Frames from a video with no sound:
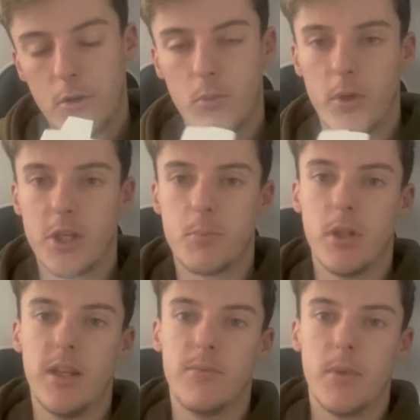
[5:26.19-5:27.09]
which,
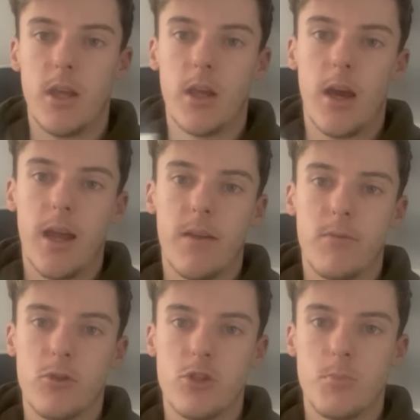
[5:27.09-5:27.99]
believe me, I have
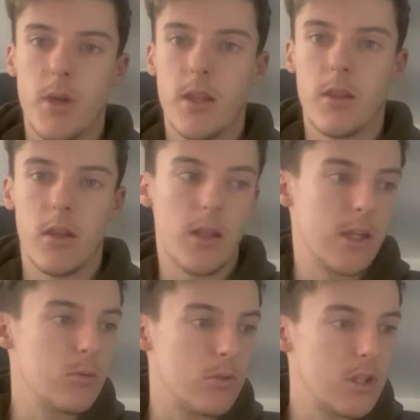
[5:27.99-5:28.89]
just spent the
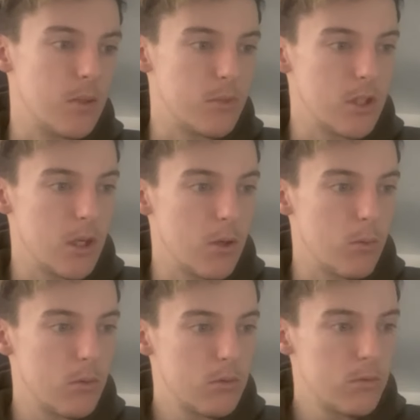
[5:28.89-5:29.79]
last, what time is it now?
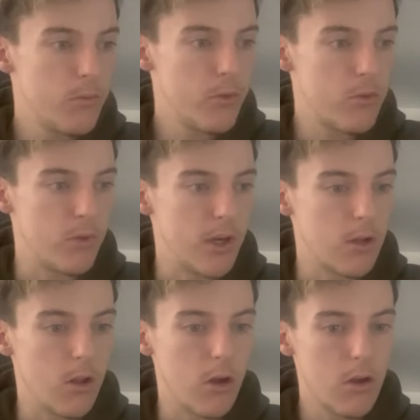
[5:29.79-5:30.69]
3
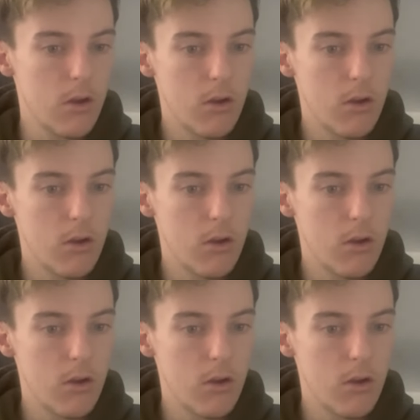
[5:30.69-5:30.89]
o'clock.